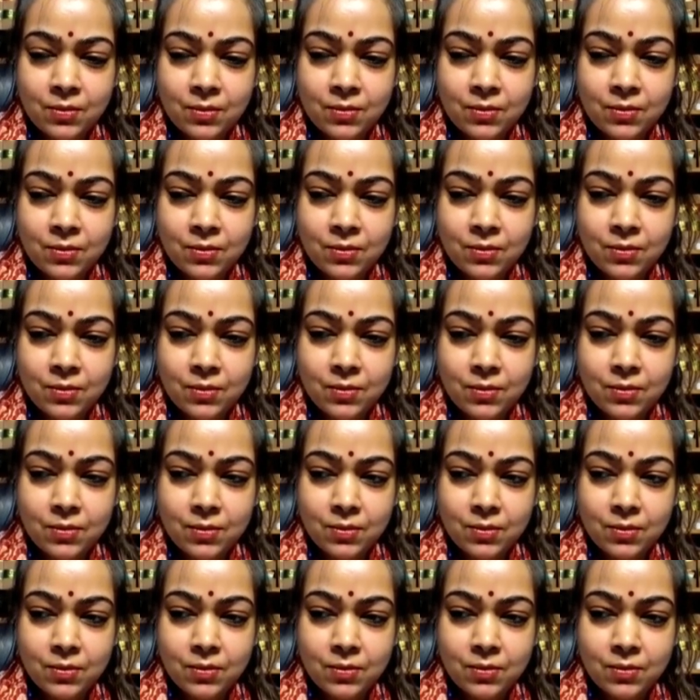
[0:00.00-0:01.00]

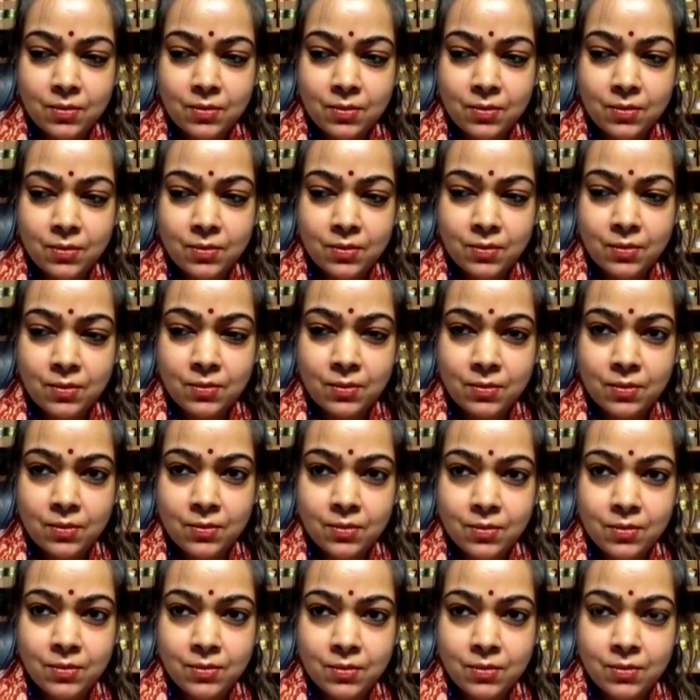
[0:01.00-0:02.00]

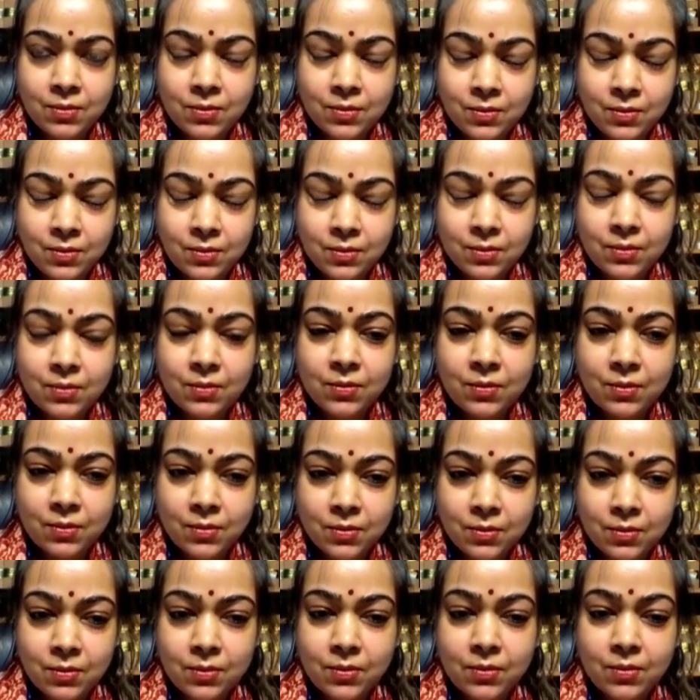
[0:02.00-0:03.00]

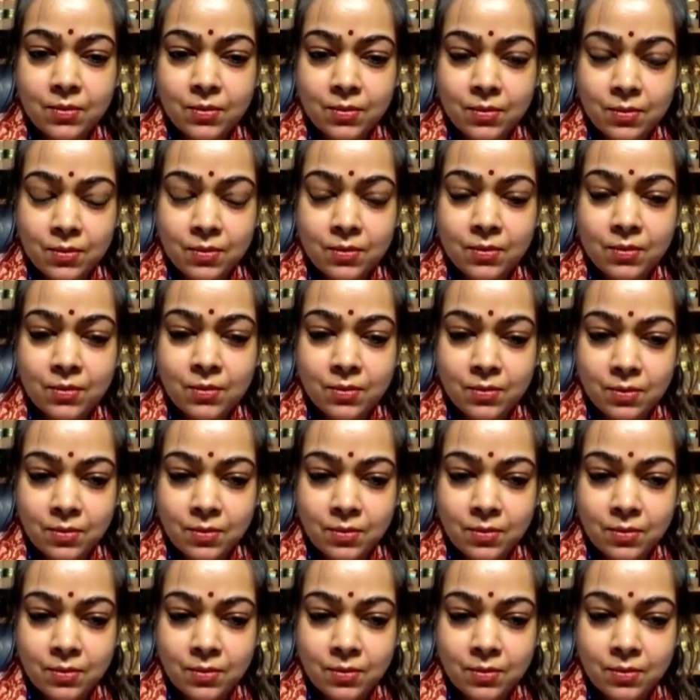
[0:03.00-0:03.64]
[no speech]